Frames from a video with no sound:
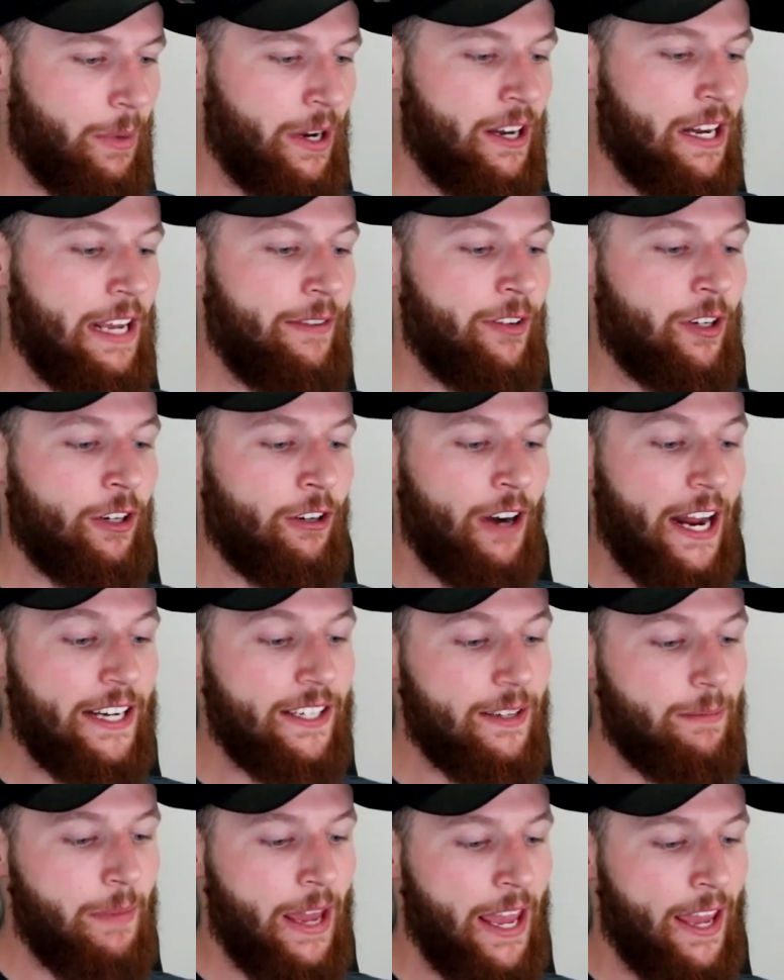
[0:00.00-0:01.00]
but an even
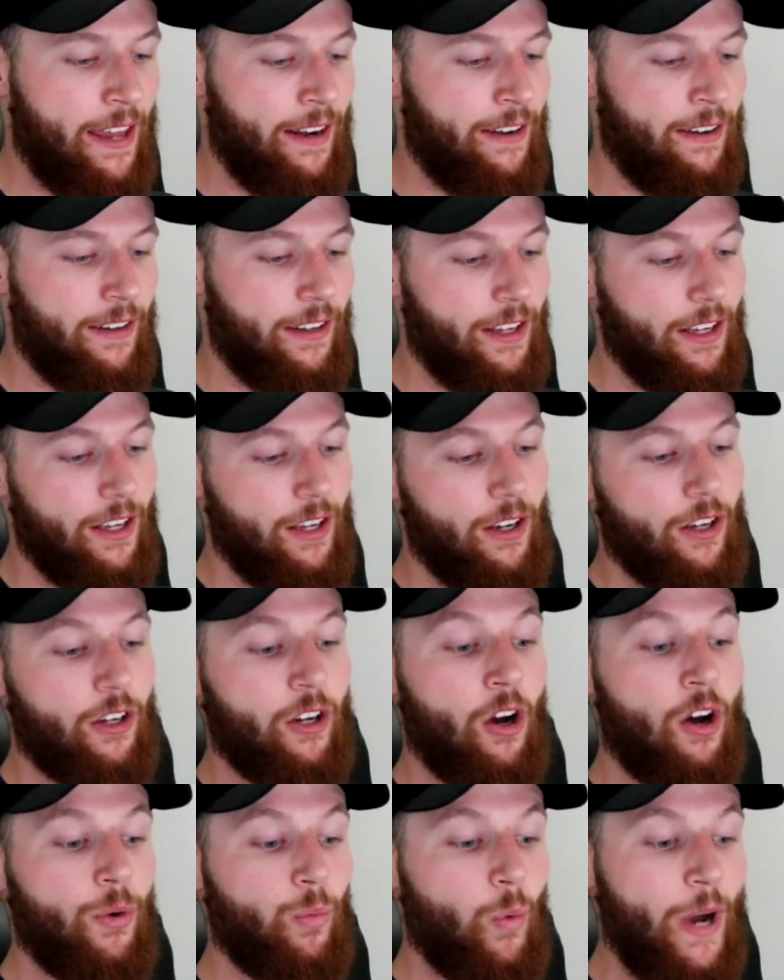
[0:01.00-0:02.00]
greater man.
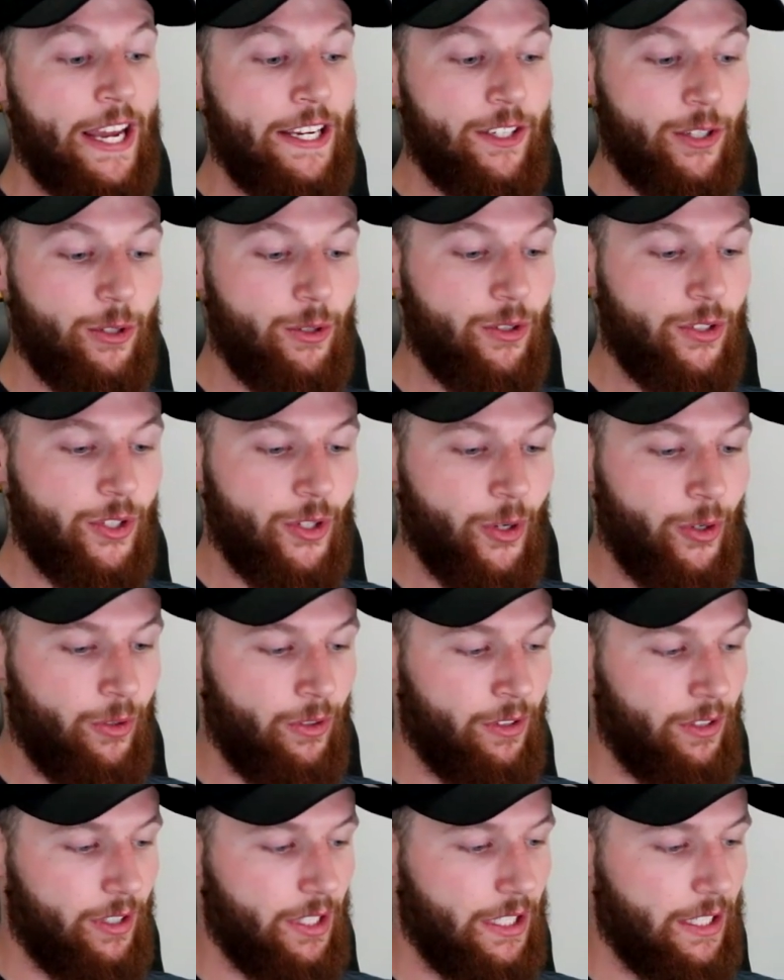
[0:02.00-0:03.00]
Gone way too
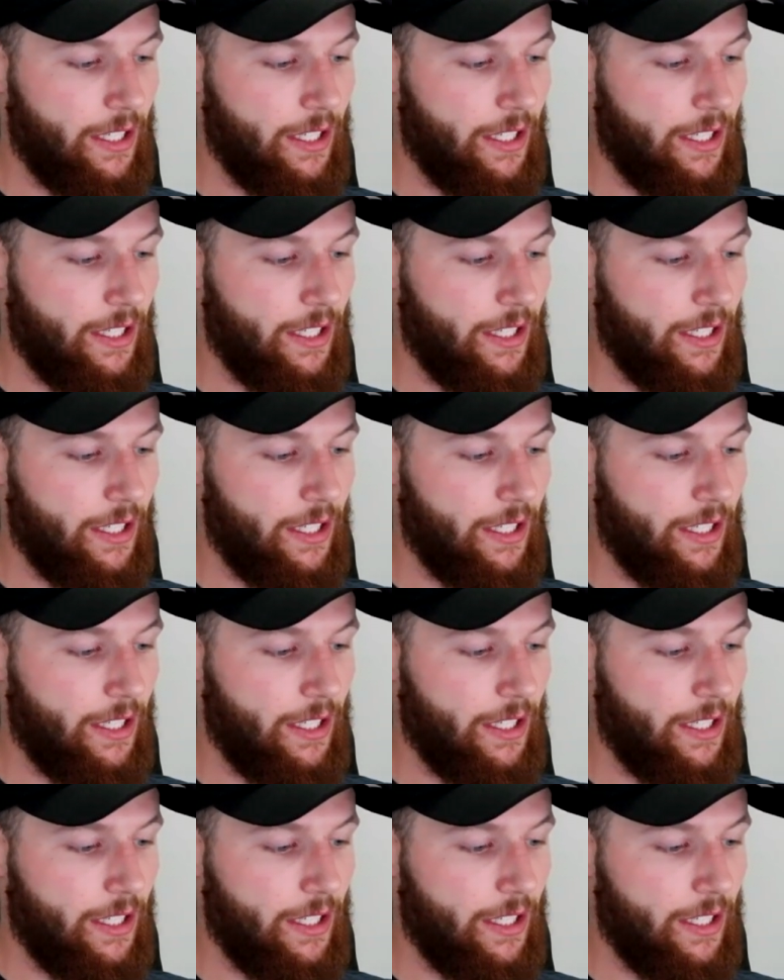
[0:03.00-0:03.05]
soon.